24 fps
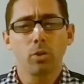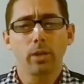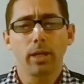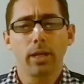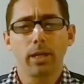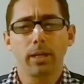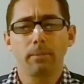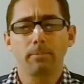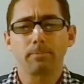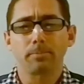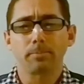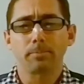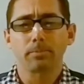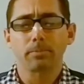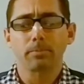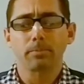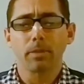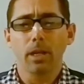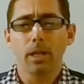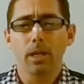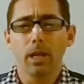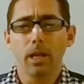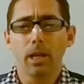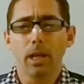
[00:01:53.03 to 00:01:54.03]

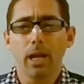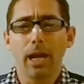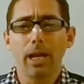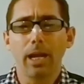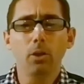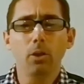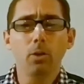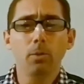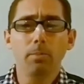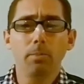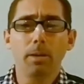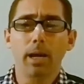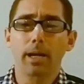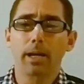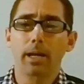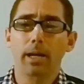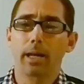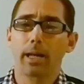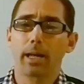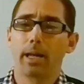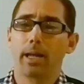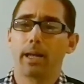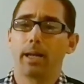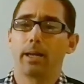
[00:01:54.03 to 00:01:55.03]
Today, I look
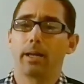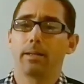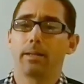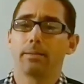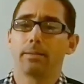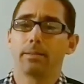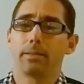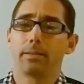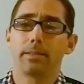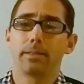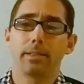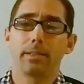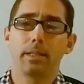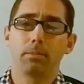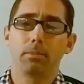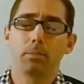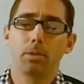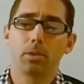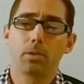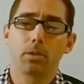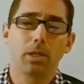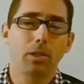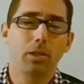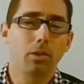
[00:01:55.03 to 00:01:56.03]
back and it
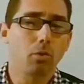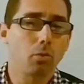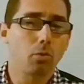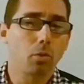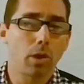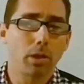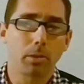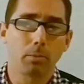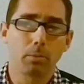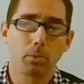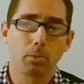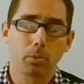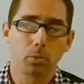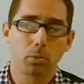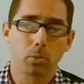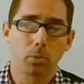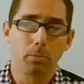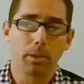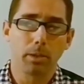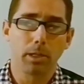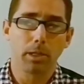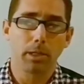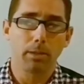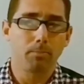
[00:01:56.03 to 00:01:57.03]
seems
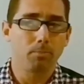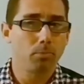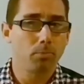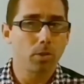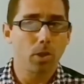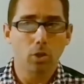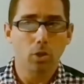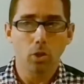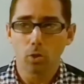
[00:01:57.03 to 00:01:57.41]
incredible to me,